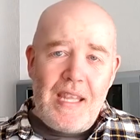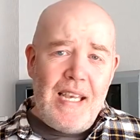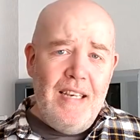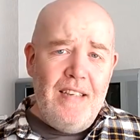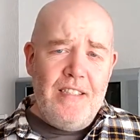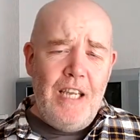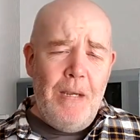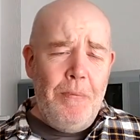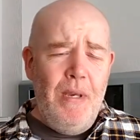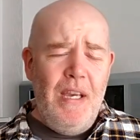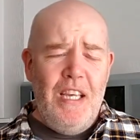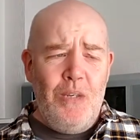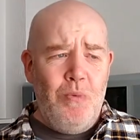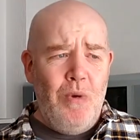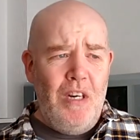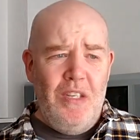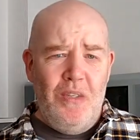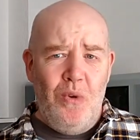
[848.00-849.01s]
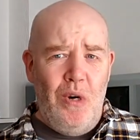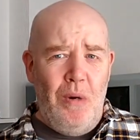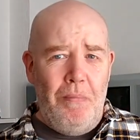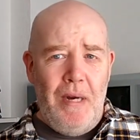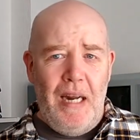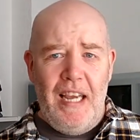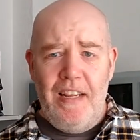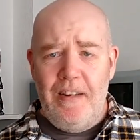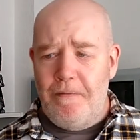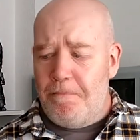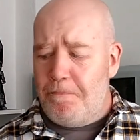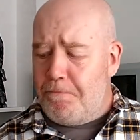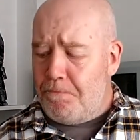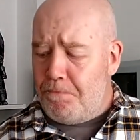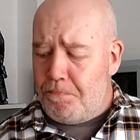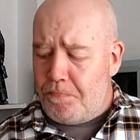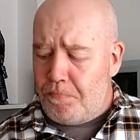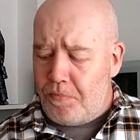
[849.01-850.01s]
And so PS1 is all I'm playing.
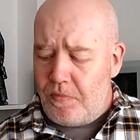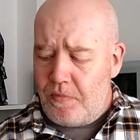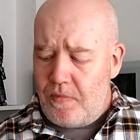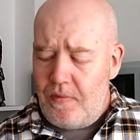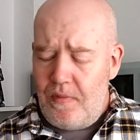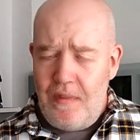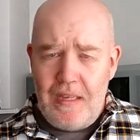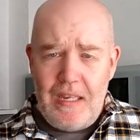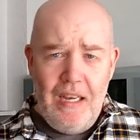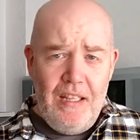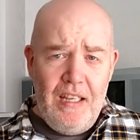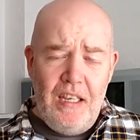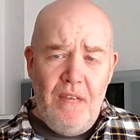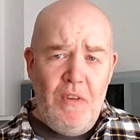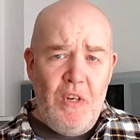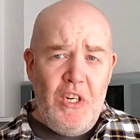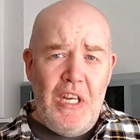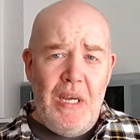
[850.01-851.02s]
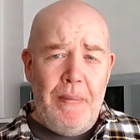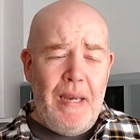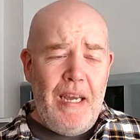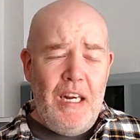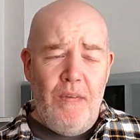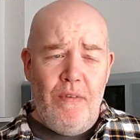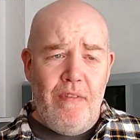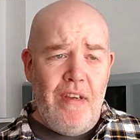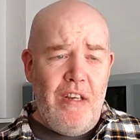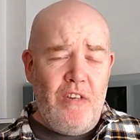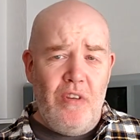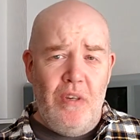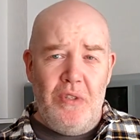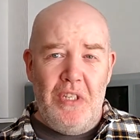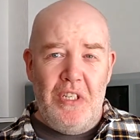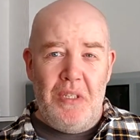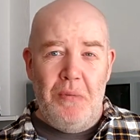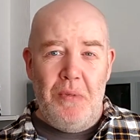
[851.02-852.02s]
I don't give a shit about any other retro
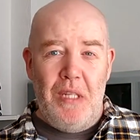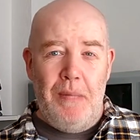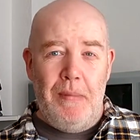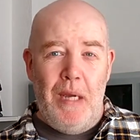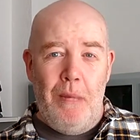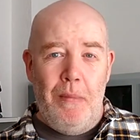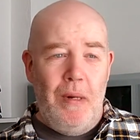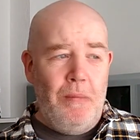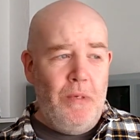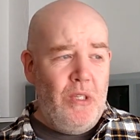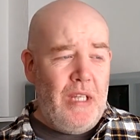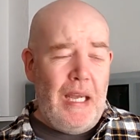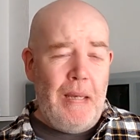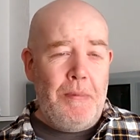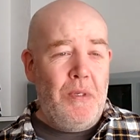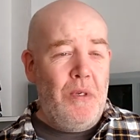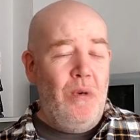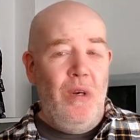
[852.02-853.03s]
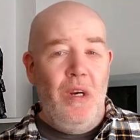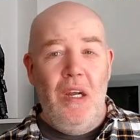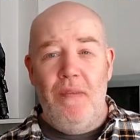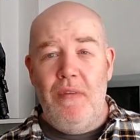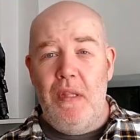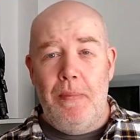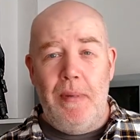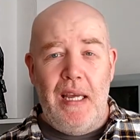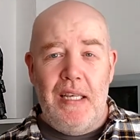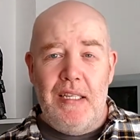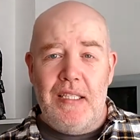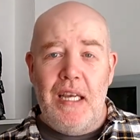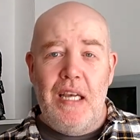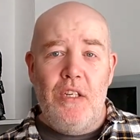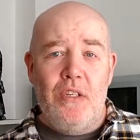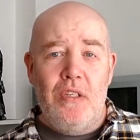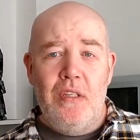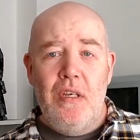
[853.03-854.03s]
systems at the moment. I'm just absolutely loving the
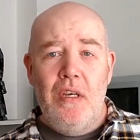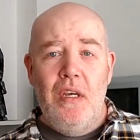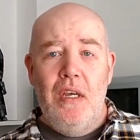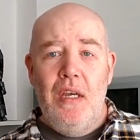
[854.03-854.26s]
PlayStation.